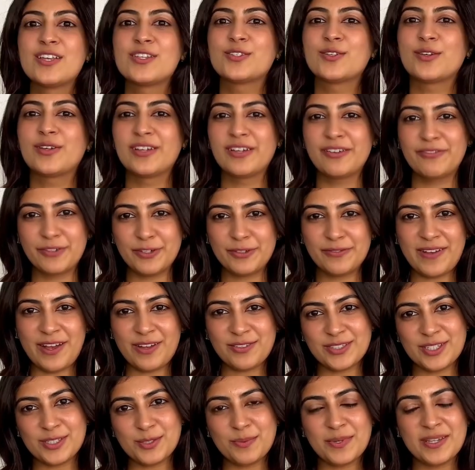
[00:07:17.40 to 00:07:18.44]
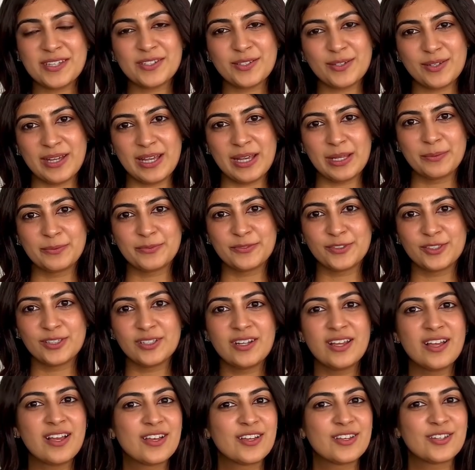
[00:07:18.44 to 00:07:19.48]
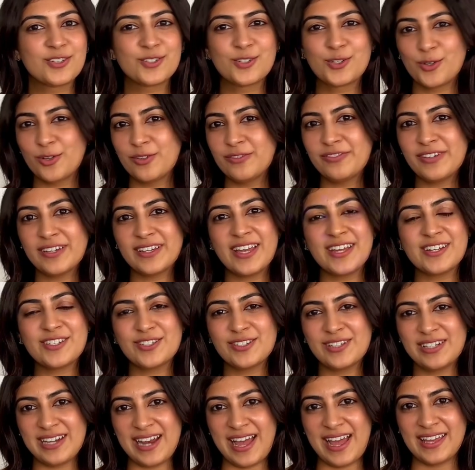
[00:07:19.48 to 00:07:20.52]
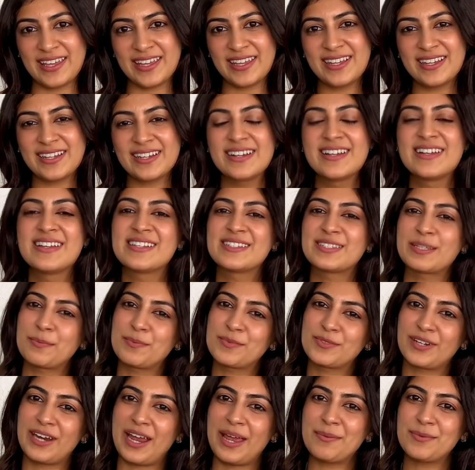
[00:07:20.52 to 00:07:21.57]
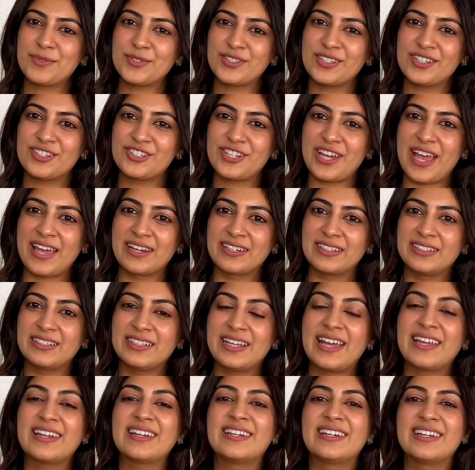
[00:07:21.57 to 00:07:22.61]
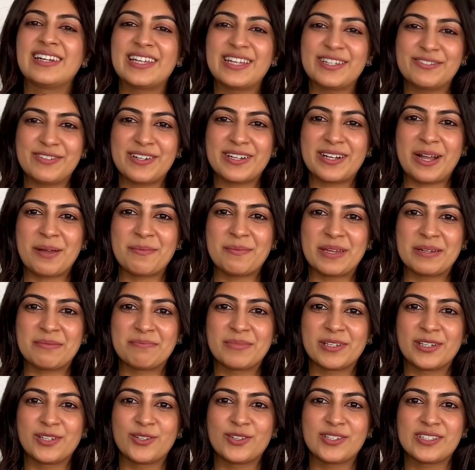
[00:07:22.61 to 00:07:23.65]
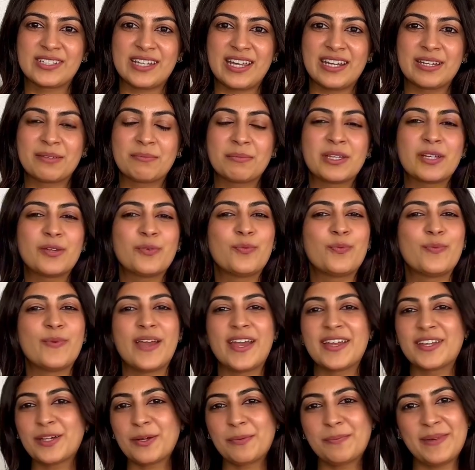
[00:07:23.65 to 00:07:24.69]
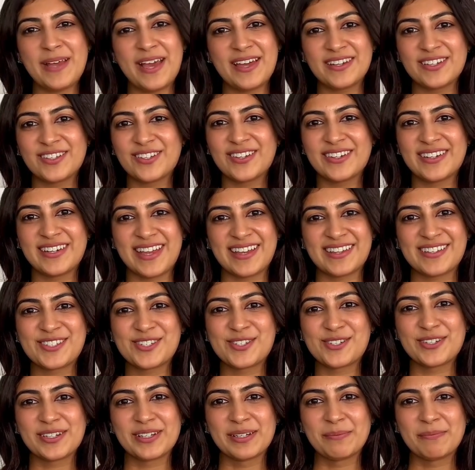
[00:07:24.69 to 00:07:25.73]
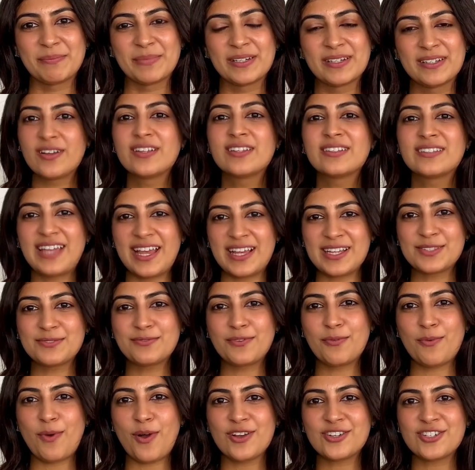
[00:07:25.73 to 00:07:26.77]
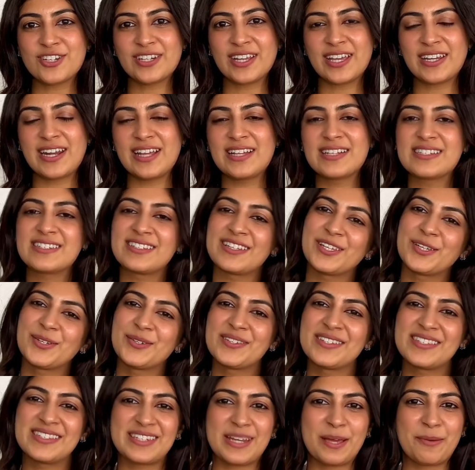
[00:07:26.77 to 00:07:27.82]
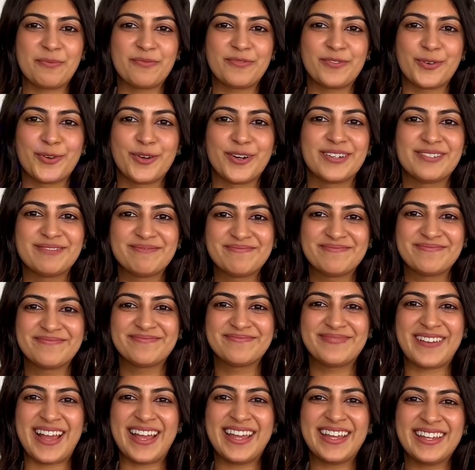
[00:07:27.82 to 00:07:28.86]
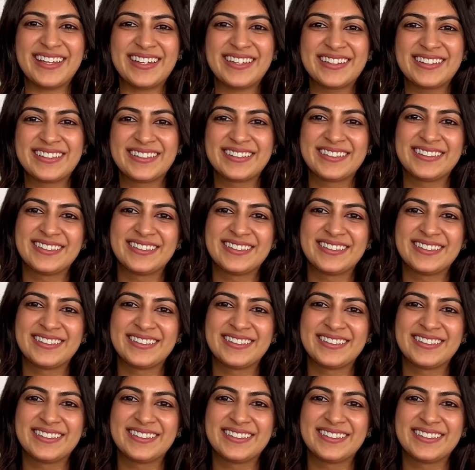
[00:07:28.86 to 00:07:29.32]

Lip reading: So if you found this video helpful, don't forget to like, subscribe to the channel, and leave a comment below telling me where you're planning your next trip. Thanks for watching, and I'll see you in step 4. Bye!